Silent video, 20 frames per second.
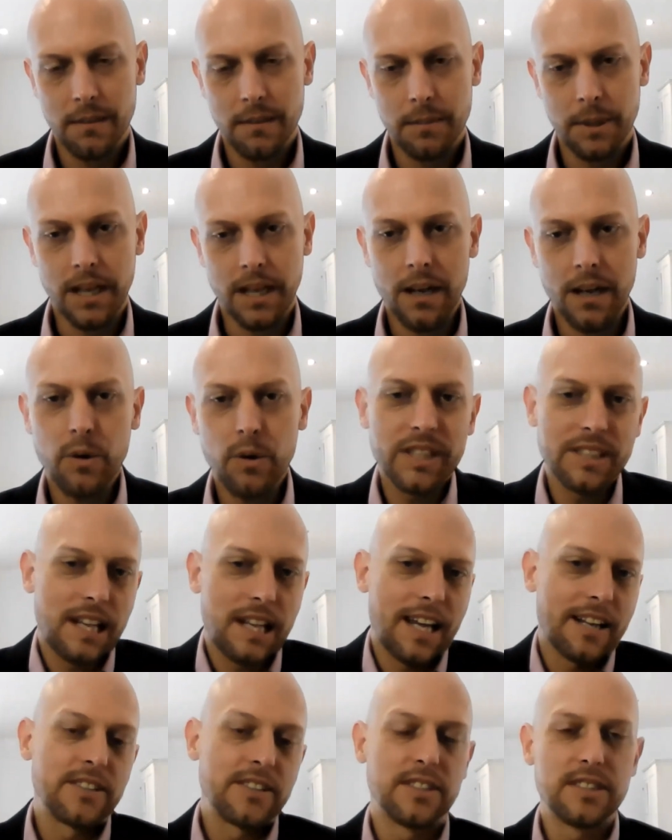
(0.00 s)
But I always
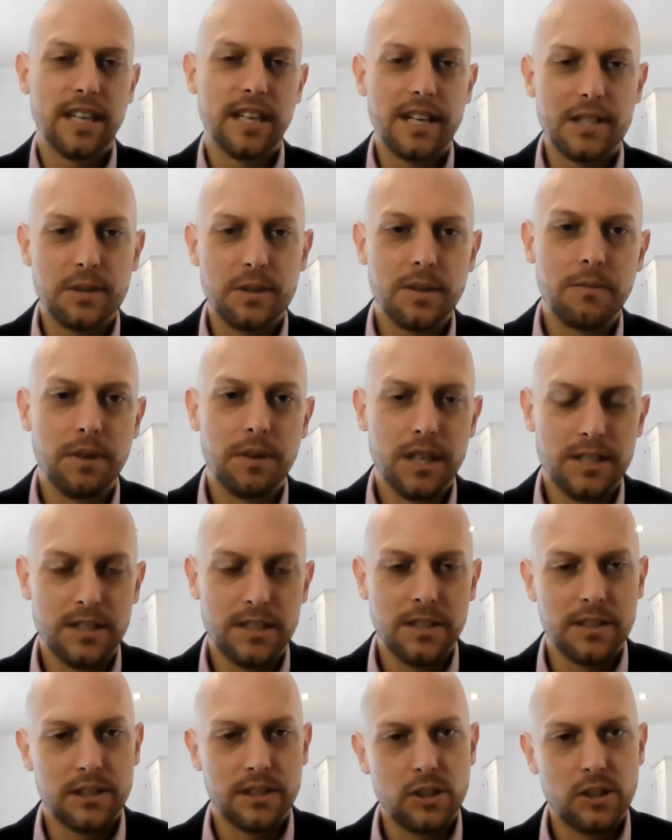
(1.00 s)
like to say to
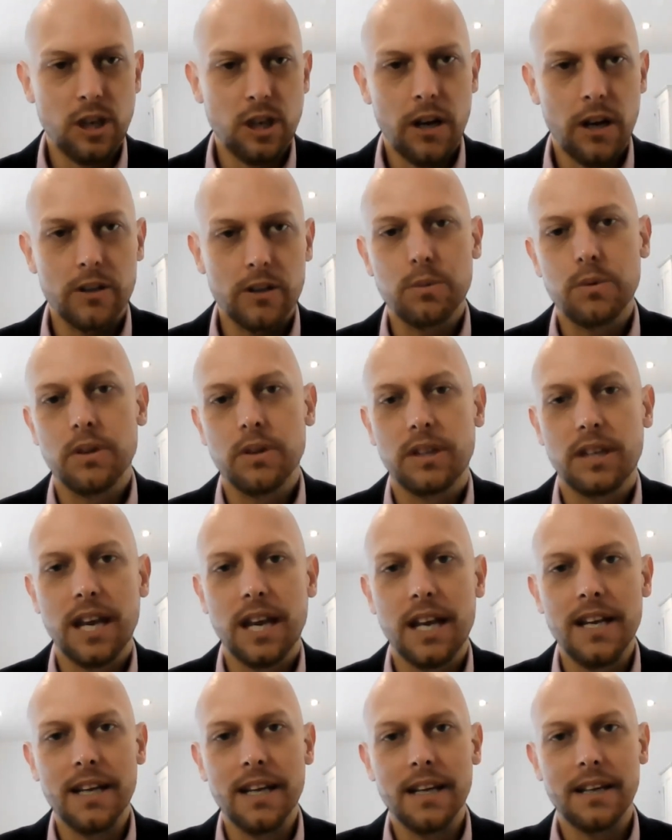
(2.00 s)
investors, start with
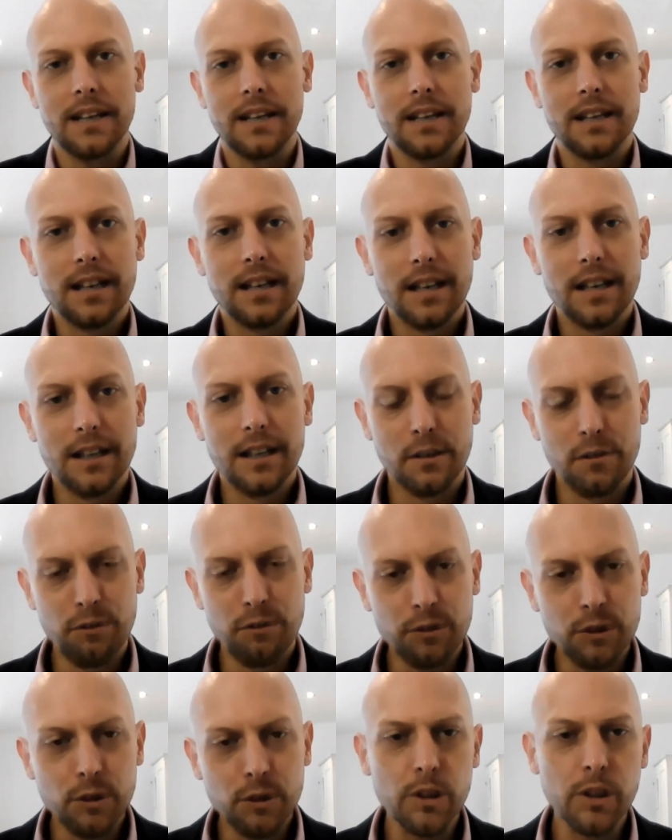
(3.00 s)
getting the
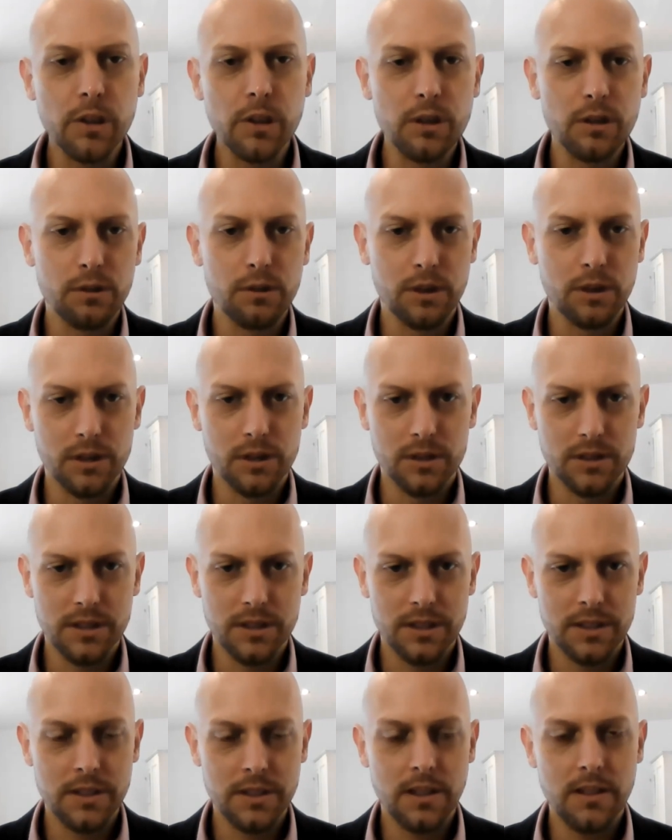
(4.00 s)
full universe so
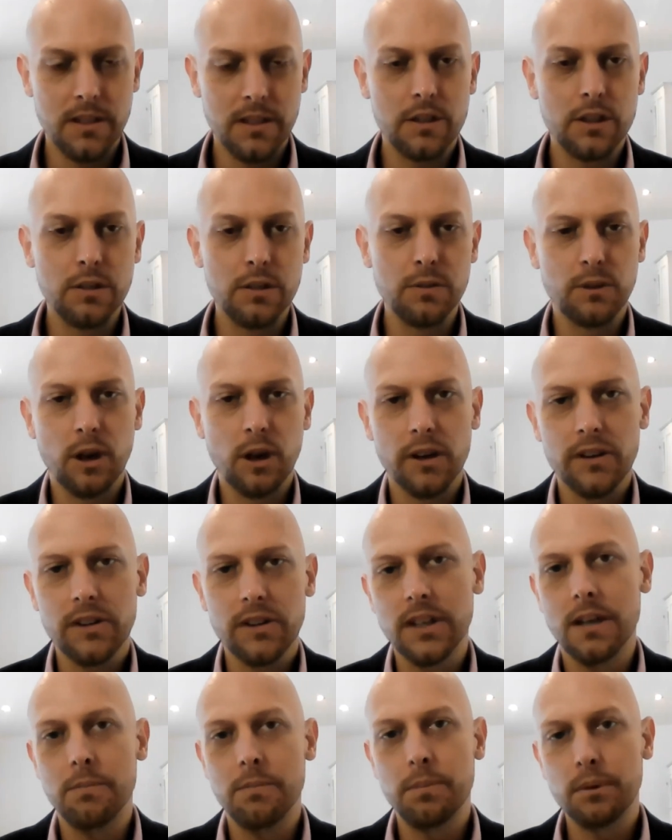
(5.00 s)
that you've got that
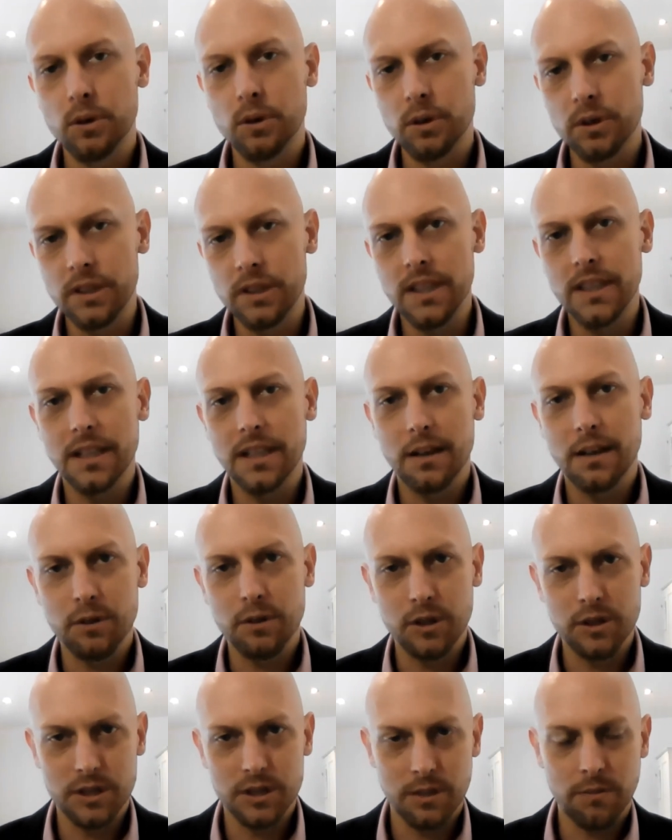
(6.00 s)
broadly diversified
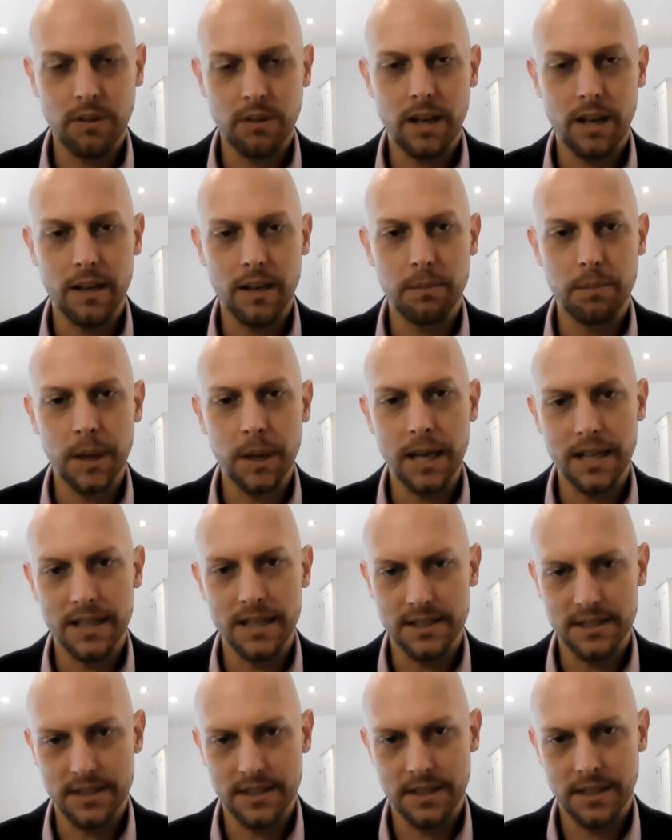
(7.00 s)
base,
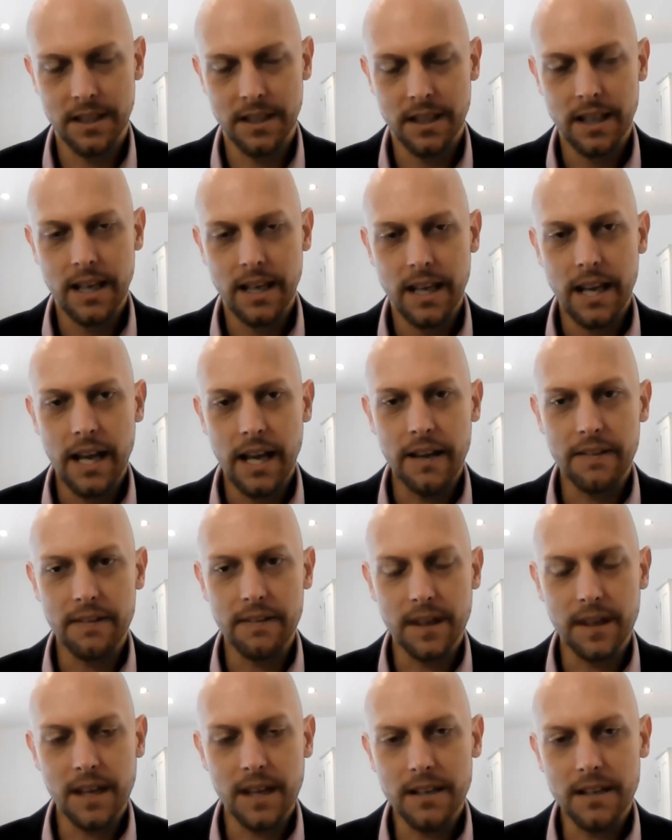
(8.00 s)
and then start
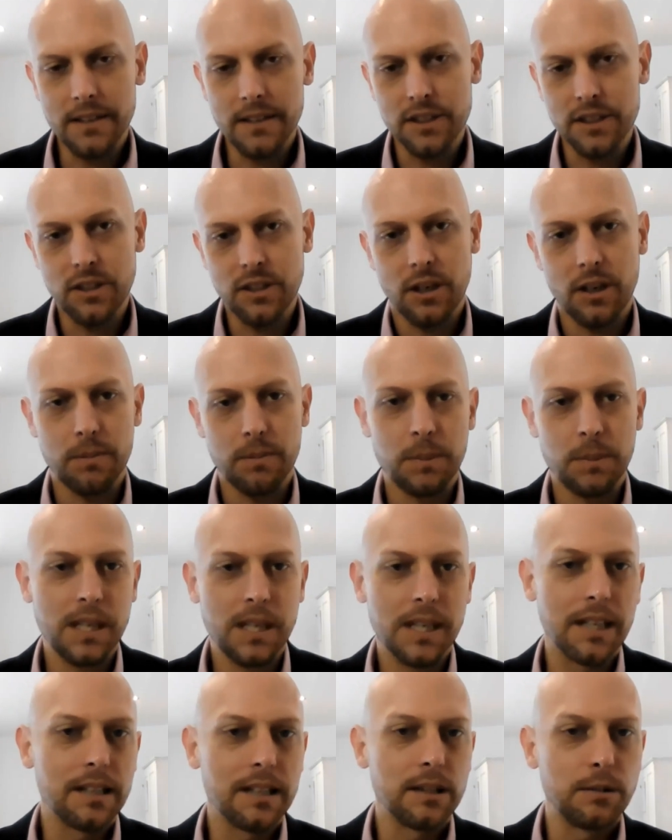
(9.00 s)
being a little bit more
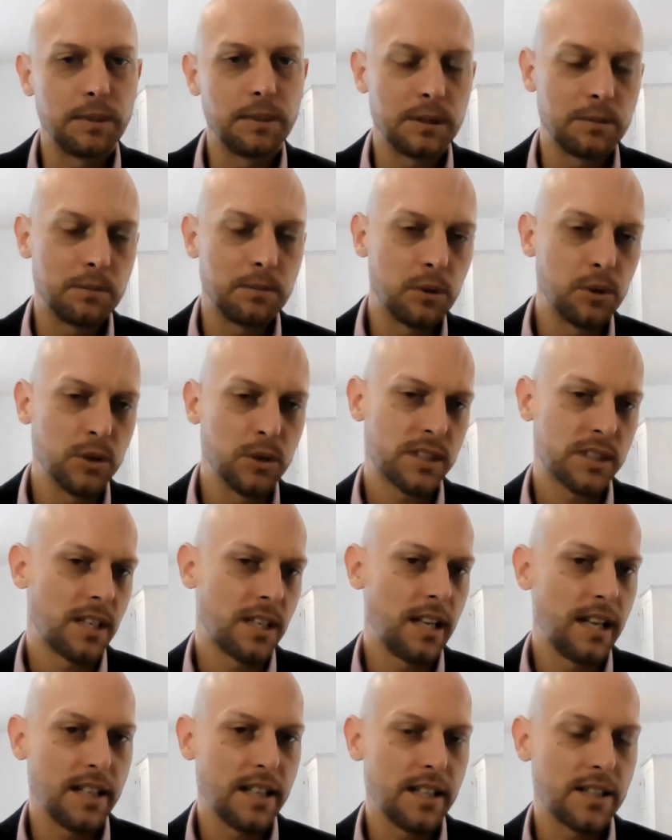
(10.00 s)
selective on
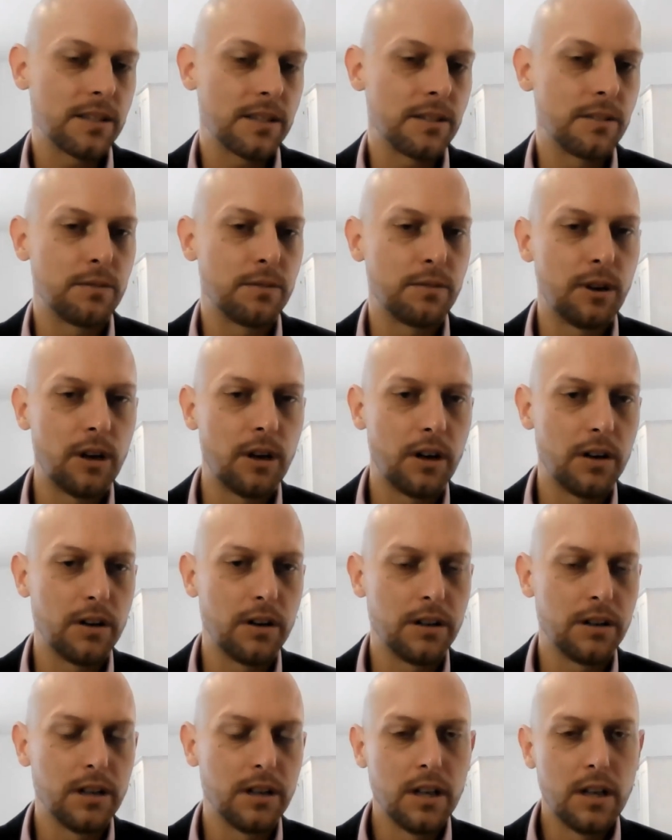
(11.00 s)
which
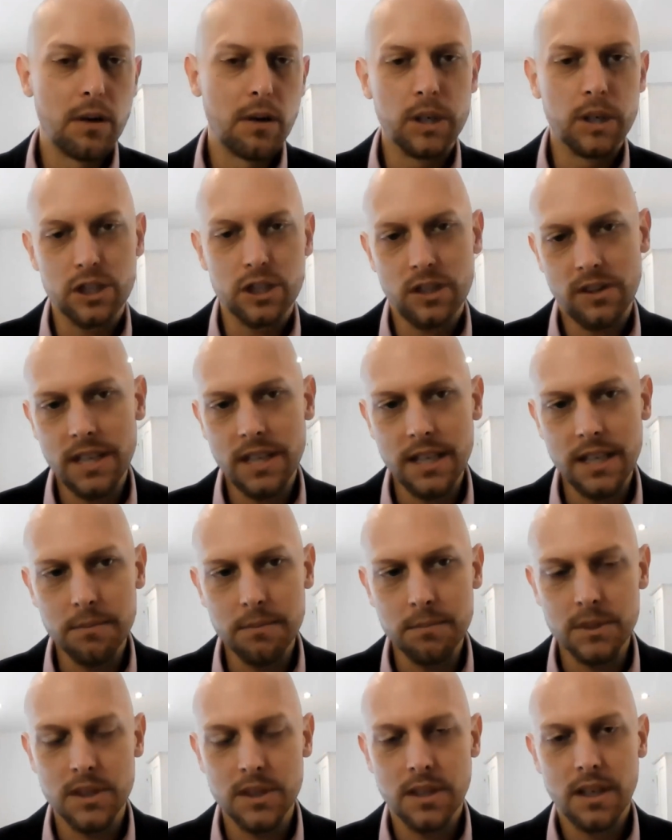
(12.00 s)
themes
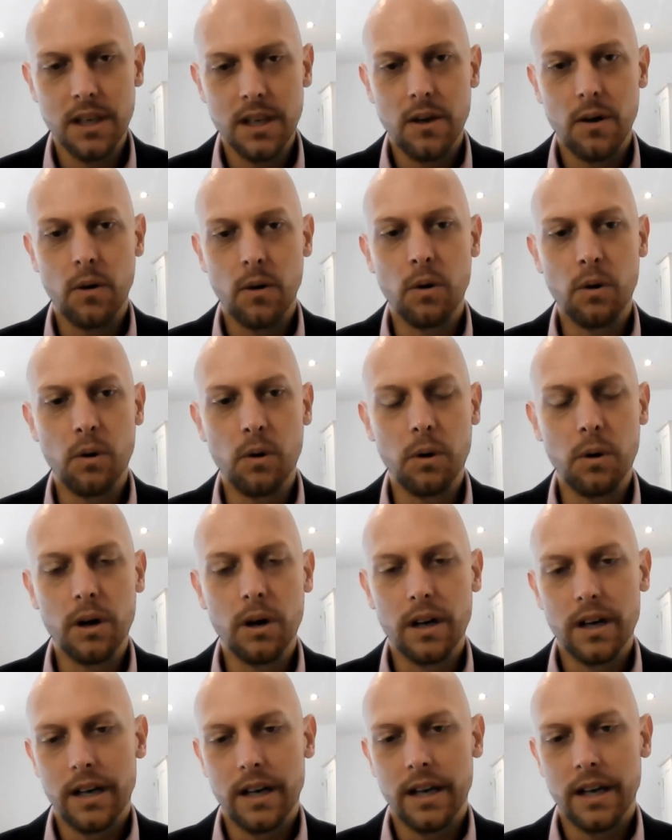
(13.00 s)
or
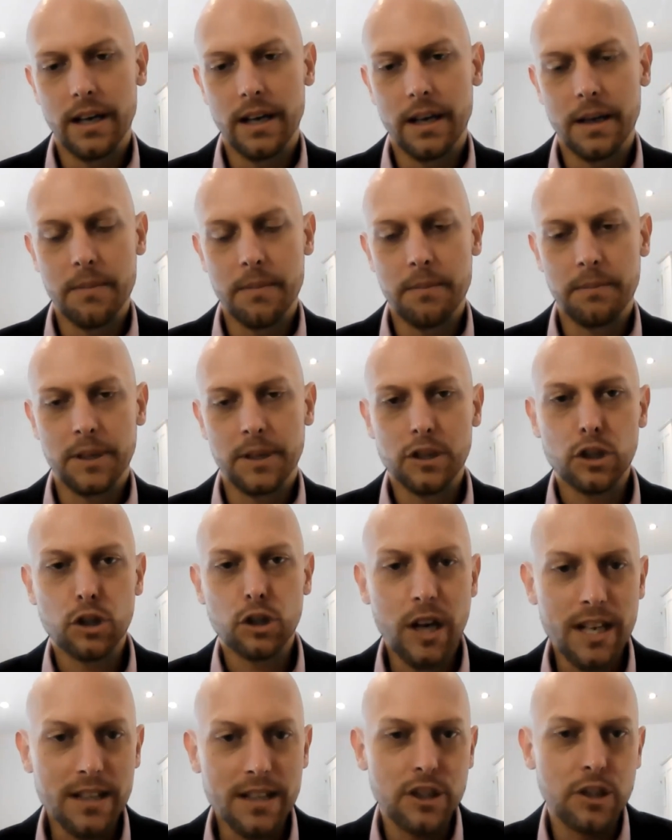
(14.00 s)
trends you want to
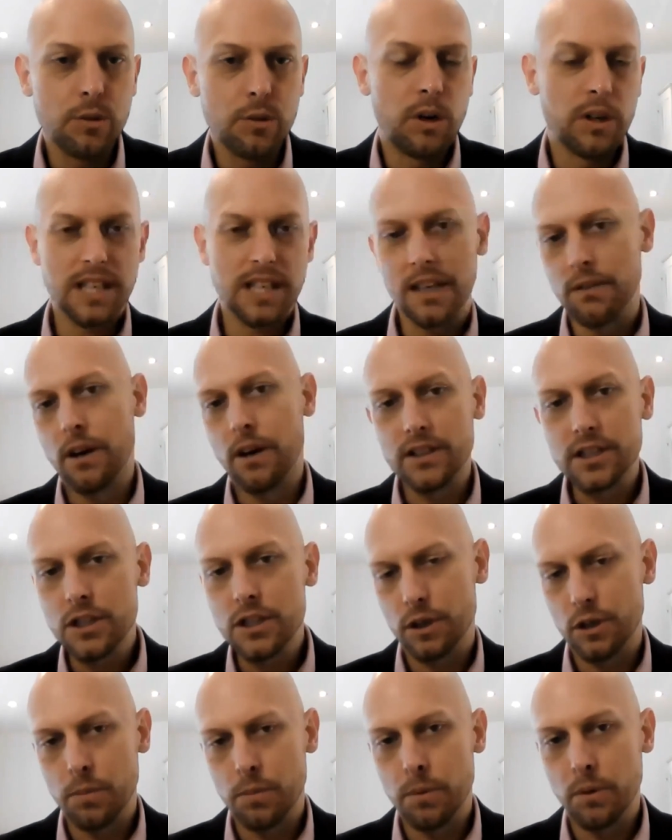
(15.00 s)
take advantage of
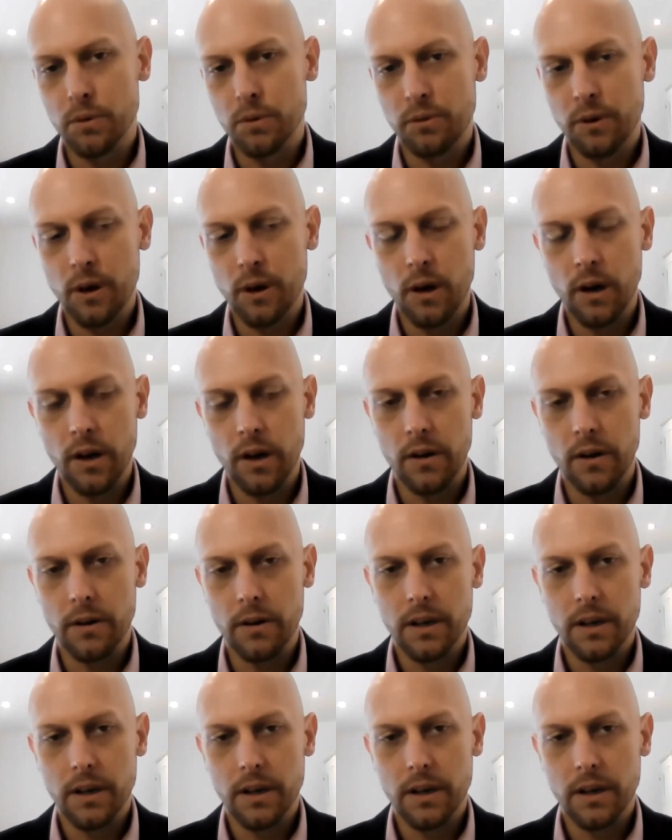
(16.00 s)
in your portfolio.